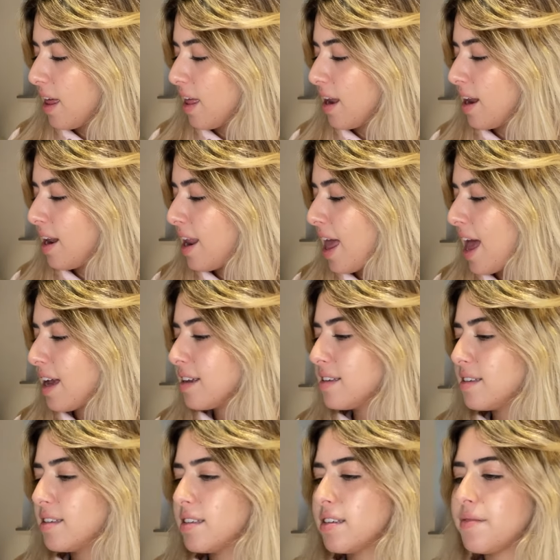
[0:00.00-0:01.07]

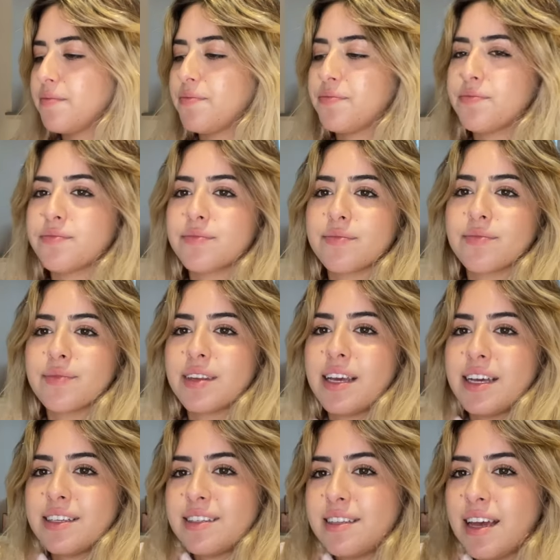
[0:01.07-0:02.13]
Next
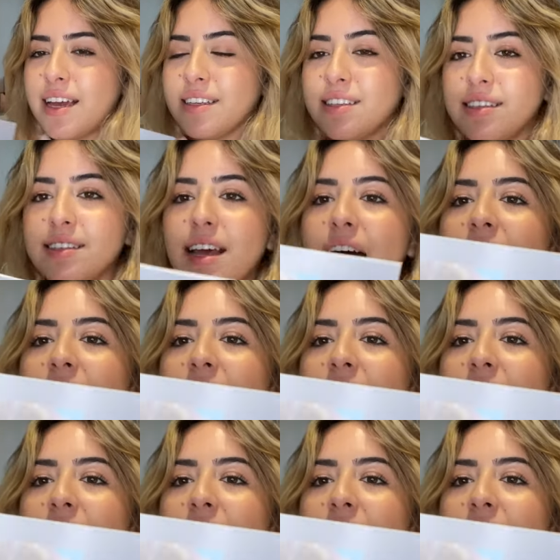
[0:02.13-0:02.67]
is this.